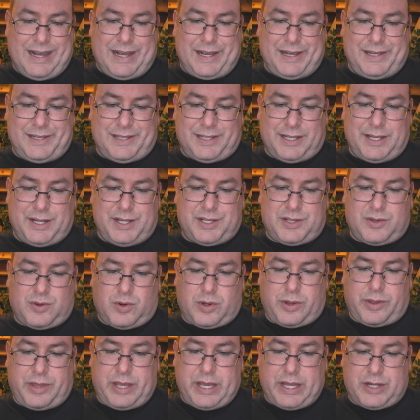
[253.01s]
isolated
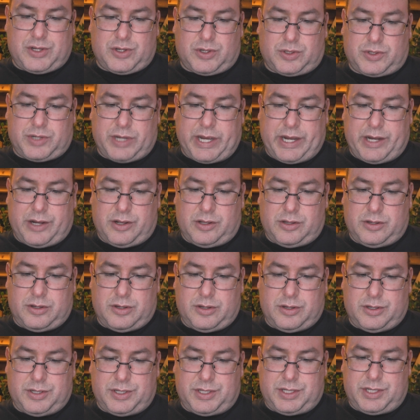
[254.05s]
score, theatrical
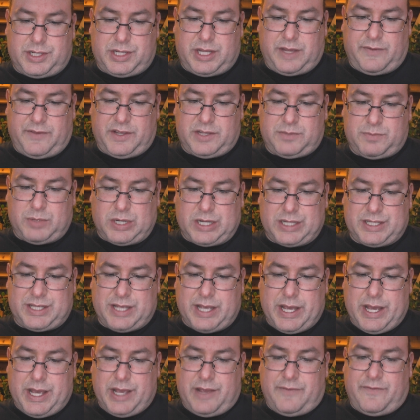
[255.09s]
trailers, TV spots,